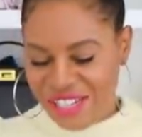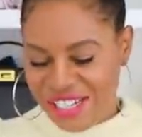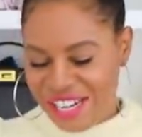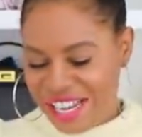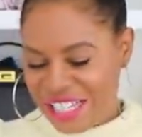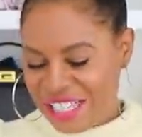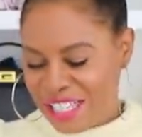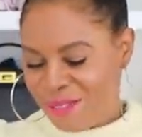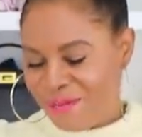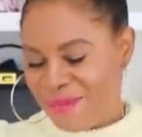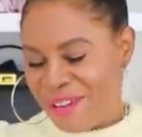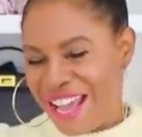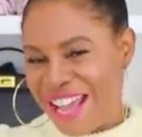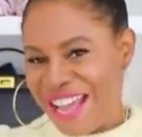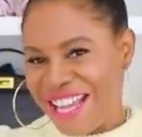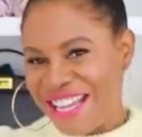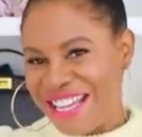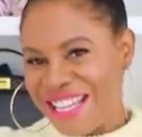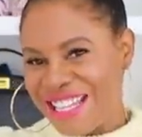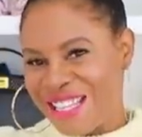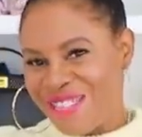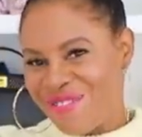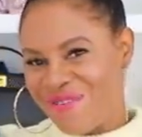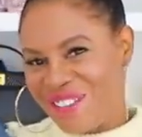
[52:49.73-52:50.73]
the next
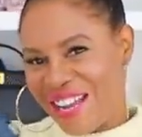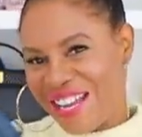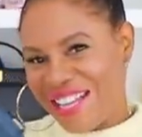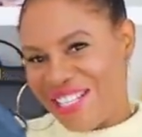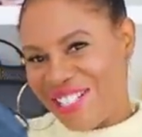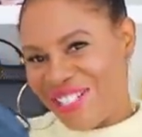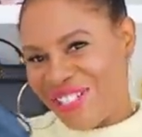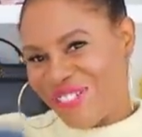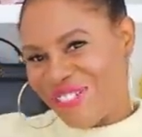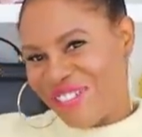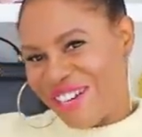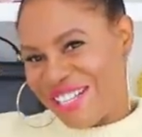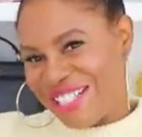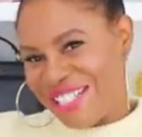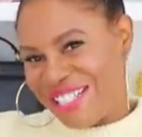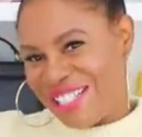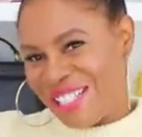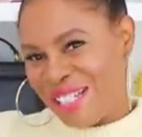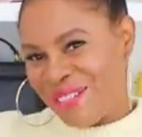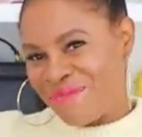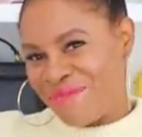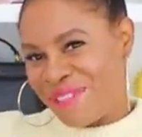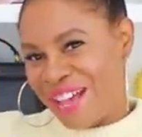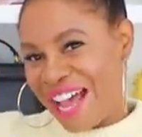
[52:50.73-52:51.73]
bag is my
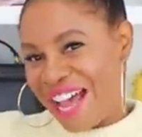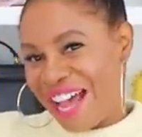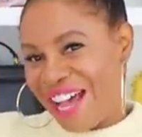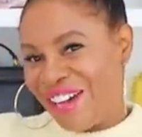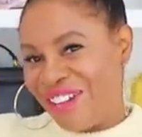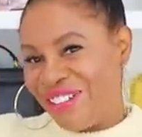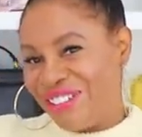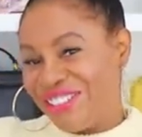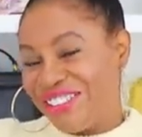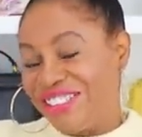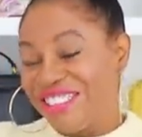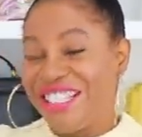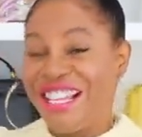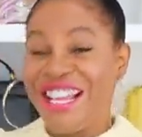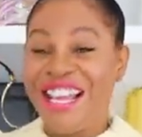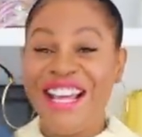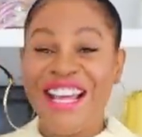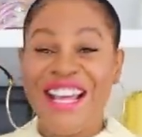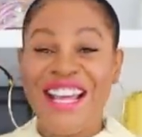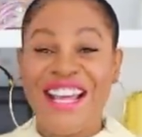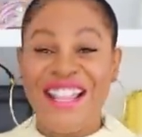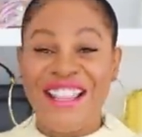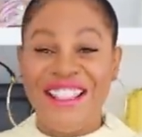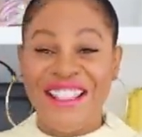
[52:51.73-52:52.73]
trusty pouch.
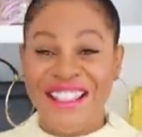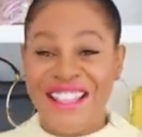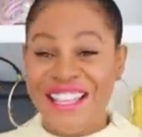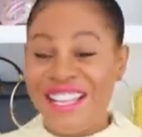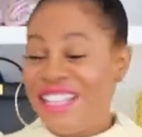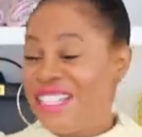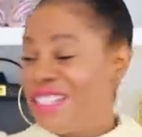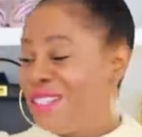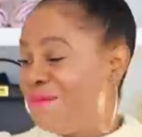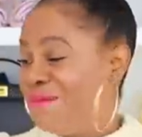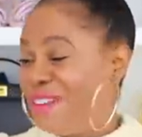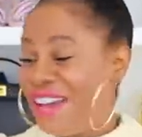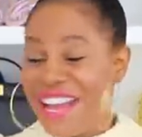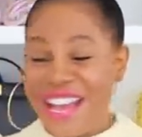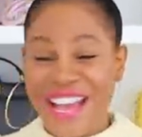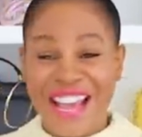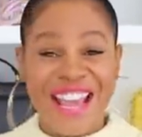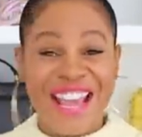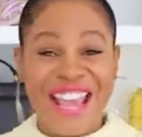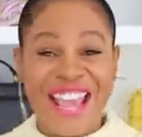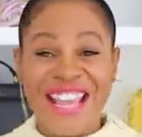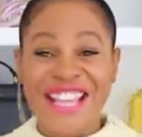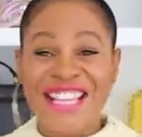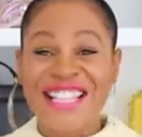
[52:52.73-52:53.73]
This
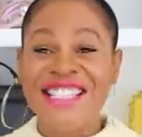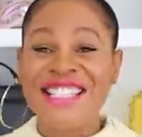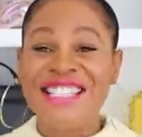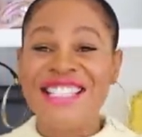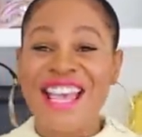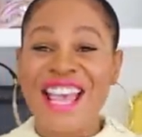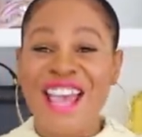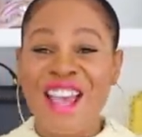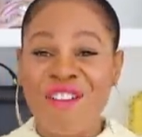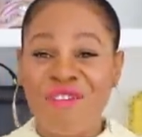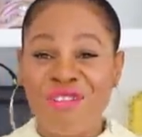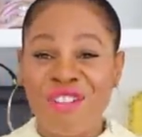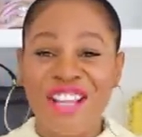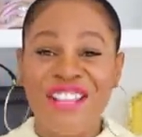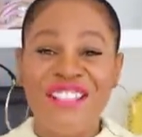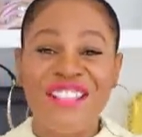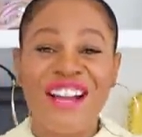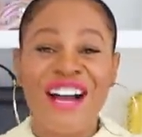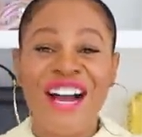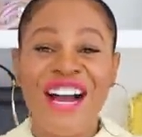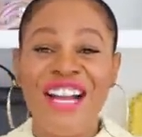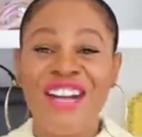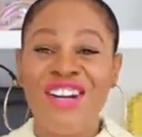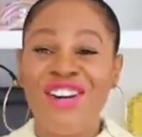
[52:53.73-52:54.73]
bag is
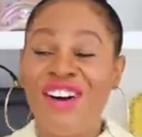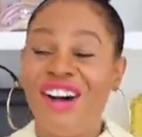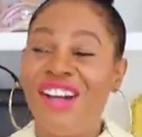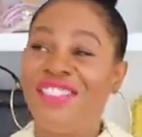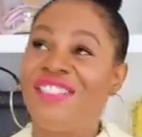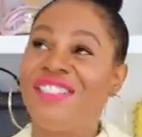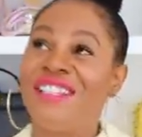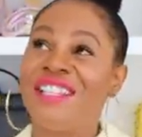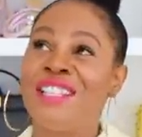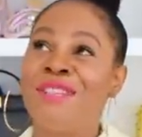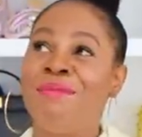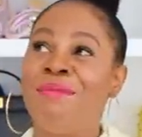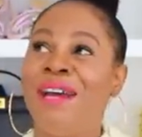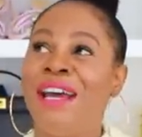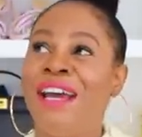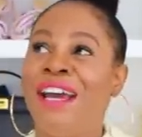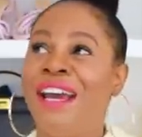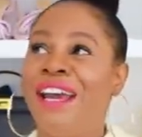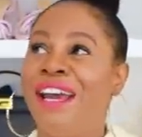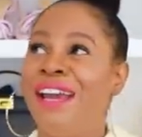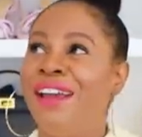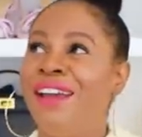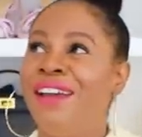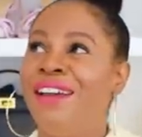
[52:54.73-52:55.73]
everything. I got this
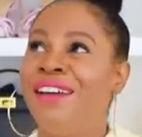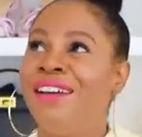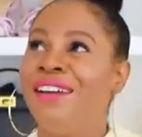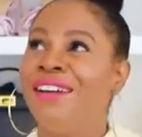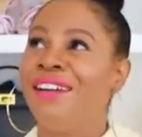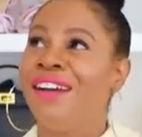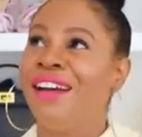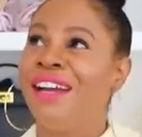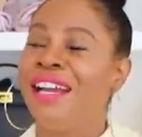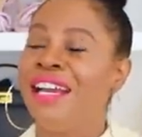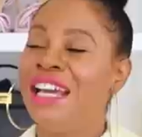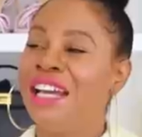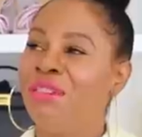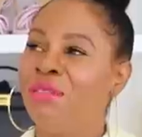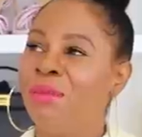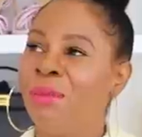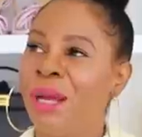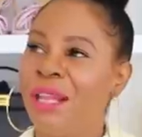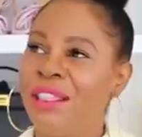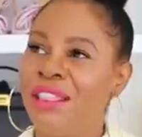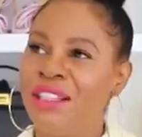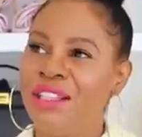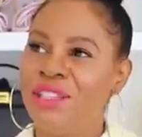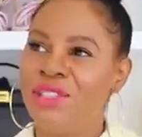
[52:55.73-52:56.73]
bag, I can't
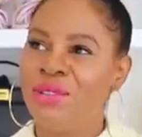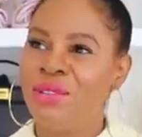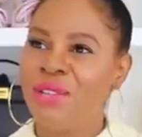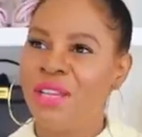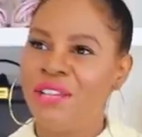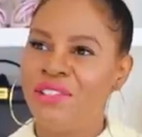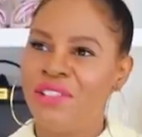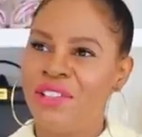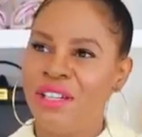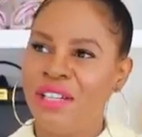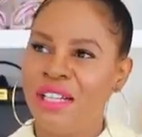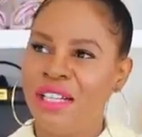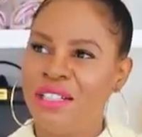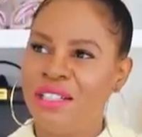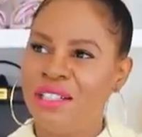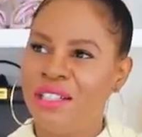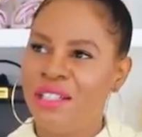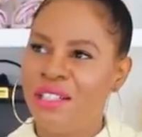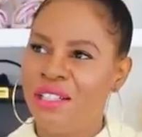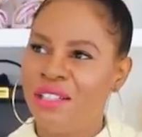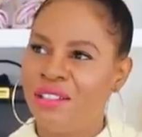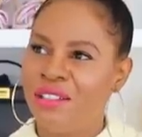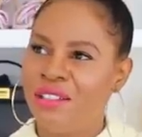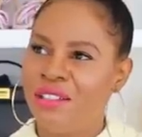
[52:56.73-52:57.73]
remember, I think two thousand
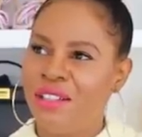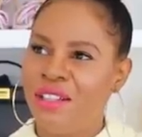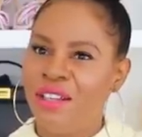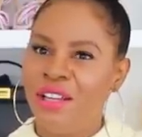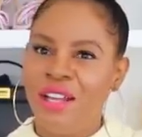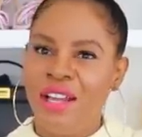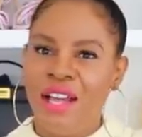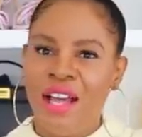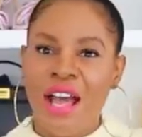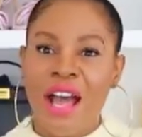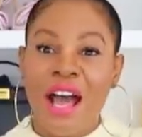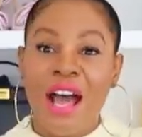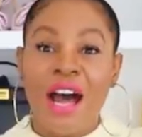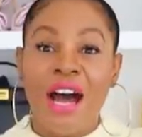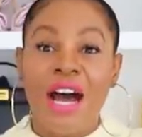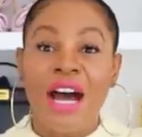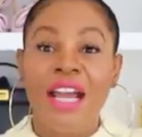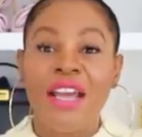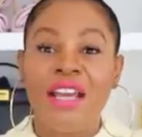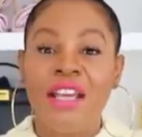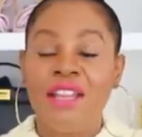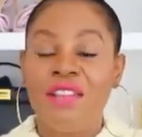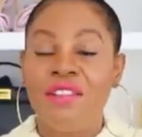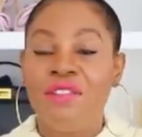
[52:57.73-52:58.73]
nineteen.
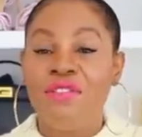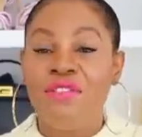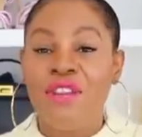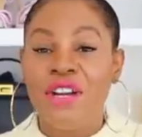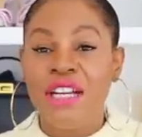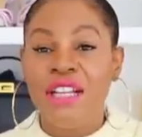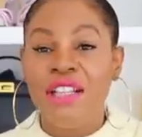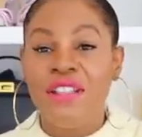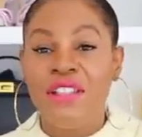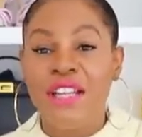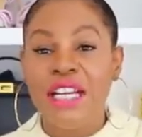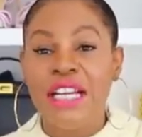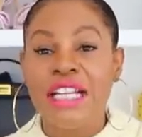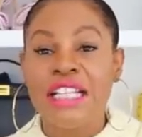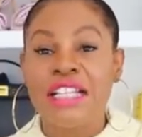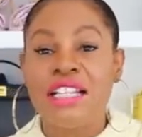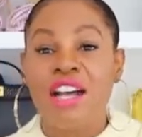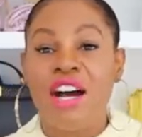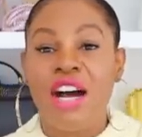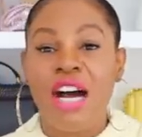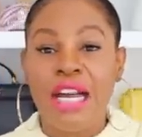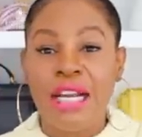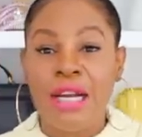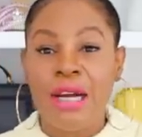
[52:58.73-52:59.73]
I and the funny thing is
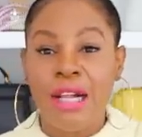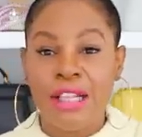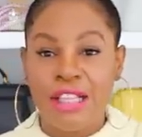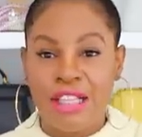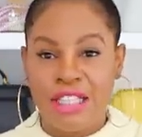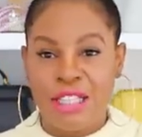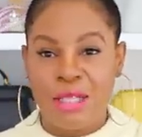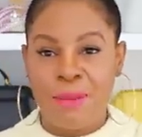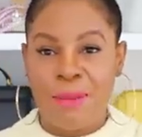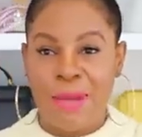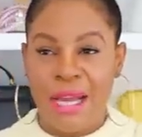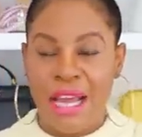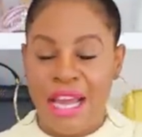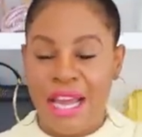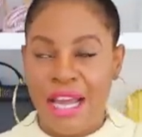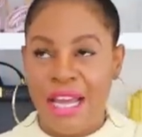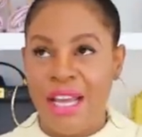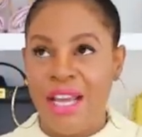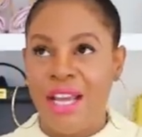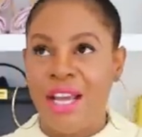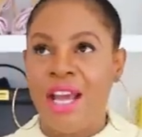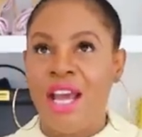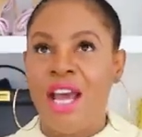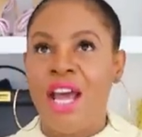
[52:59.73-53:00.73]
I got this
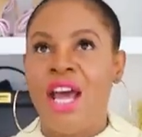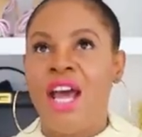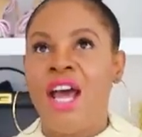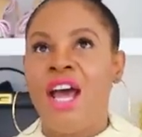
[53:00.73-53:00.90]
bag